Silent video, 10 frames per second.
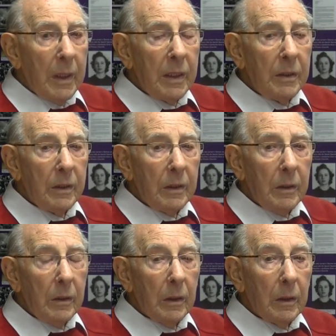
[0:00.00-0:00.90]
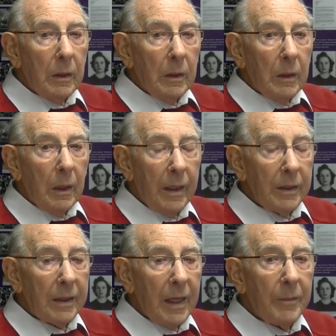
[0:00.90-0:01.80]
and uh, I
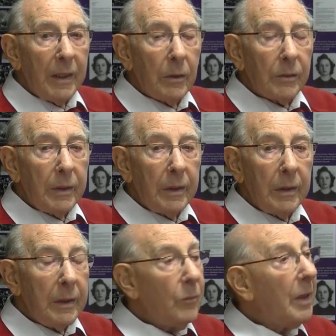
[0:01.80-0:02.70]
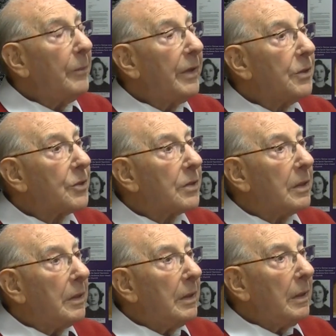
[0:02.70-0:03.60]
had come out in, in one piece.
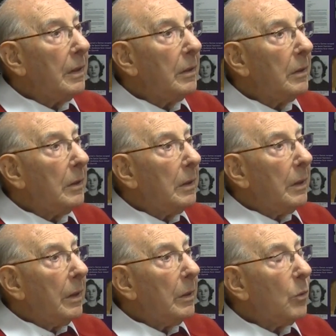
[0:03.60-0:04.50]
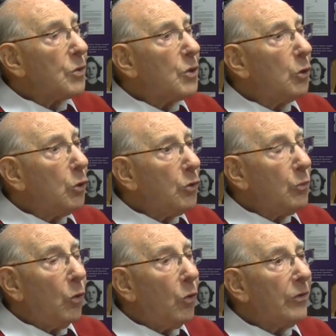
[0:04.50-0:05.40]
Uh, there was no
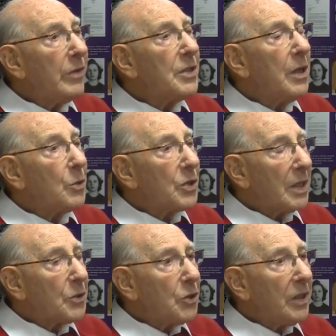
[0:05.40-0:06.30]
good war, there is no such